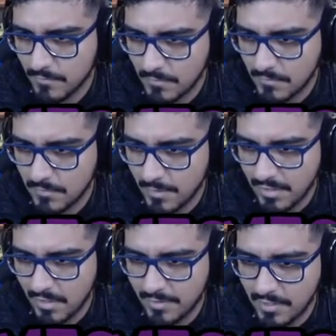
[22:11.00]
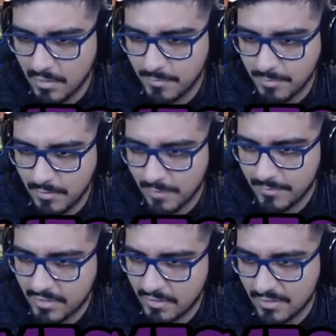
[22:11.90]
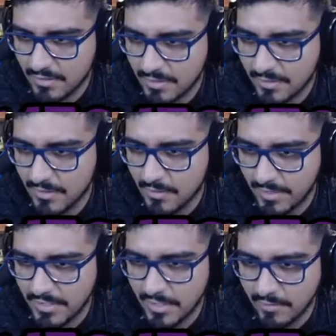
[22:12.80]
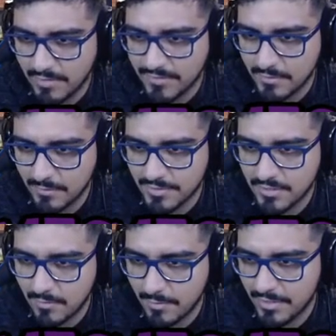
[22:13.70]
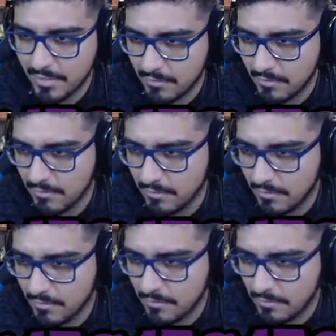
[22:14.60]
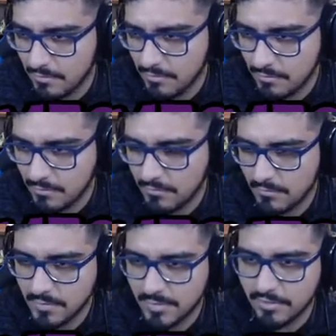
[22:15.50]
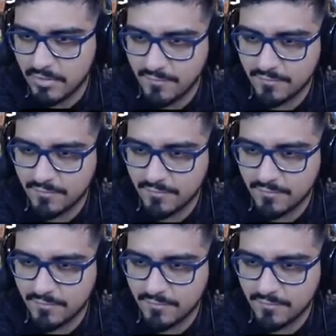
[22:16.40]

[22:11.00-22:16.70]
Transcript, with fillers: Let me yeah, let me heal up. I'm gonna need to heal up AD anyway, so let me just heal him up again. Should be good enough.